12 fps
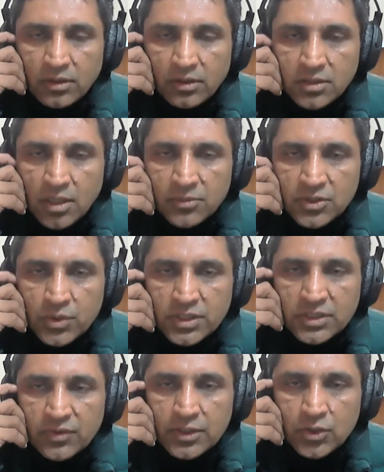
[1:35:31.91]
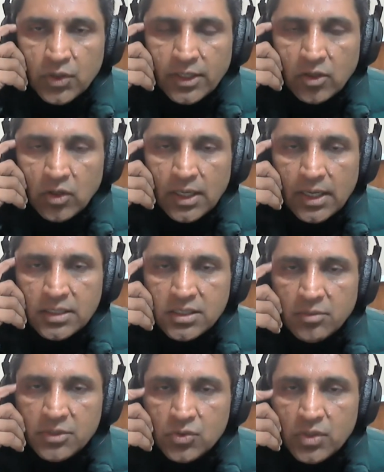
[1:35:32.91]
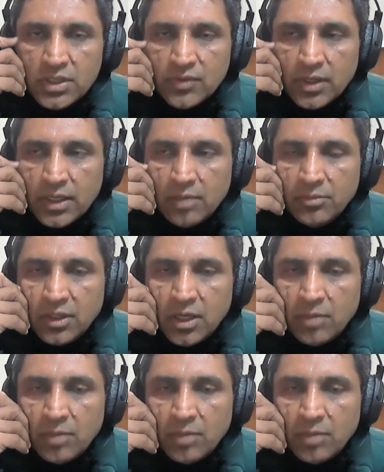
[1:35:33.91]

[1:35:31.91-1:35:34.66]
Some students will join online, some students will come,